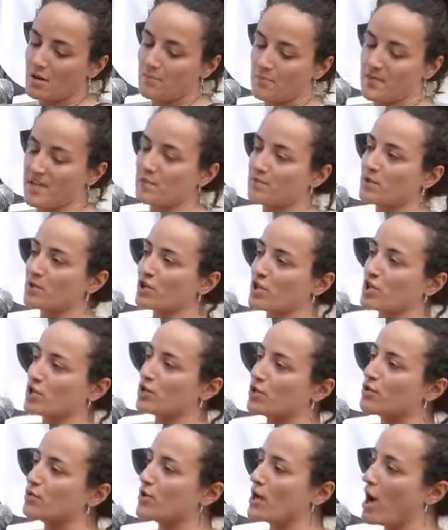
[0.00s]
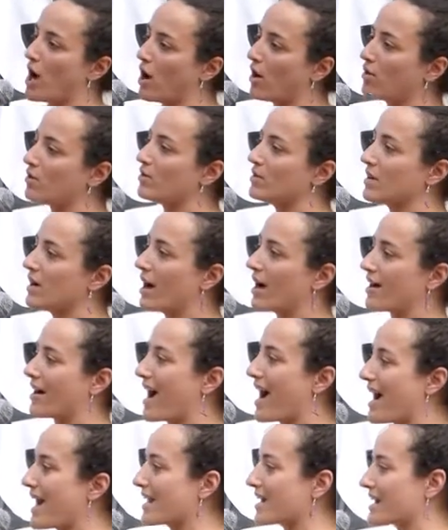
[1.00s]
People you know are
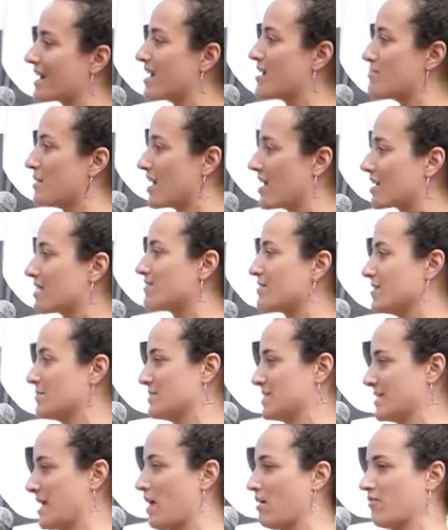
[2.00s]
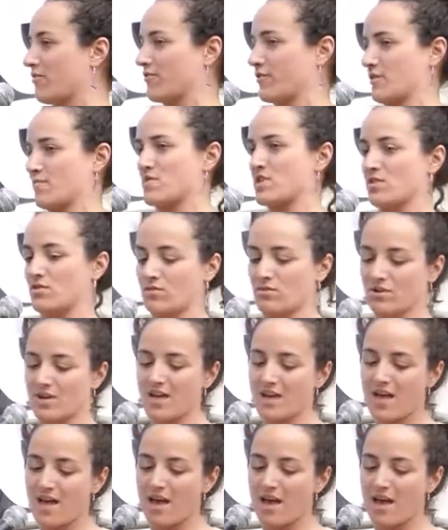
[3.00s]
hiding a part of themselves from you.